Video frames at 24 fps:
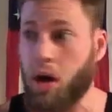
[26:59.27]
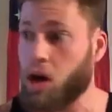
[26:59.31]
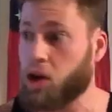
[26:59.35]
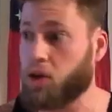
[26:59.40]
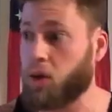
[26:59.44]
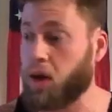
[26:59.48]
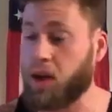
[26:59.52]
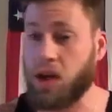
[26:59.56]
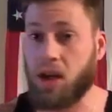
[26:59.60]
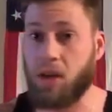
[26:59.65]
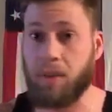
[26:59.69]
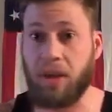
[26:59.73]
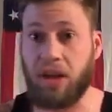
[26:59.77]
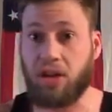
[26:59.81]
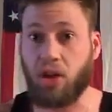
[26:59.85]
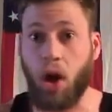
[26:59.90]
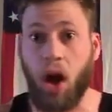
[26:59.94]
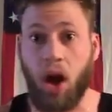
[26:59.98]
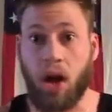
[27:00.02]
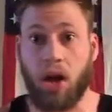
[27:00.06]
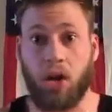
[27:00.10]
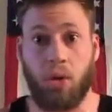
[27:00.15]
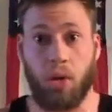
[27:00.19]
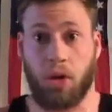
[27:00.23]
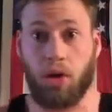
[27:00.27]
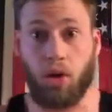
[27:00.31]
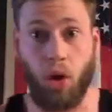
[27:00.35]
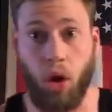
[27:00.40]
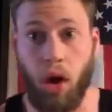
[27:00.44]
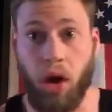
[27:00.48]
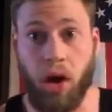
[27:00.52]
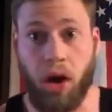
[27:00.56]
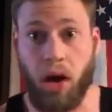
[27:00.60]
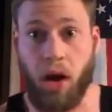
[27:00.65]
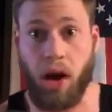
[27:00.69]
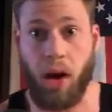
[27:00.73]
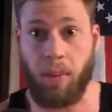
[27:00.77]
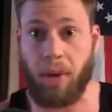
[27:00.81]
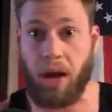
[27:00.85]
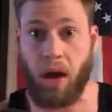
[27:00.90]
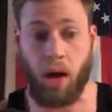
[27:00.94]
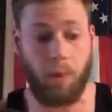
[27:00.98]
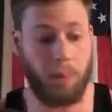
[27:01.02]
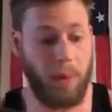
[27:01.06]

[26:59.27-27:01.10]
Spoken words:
Do I need to be talking to a lawyer? I mean, are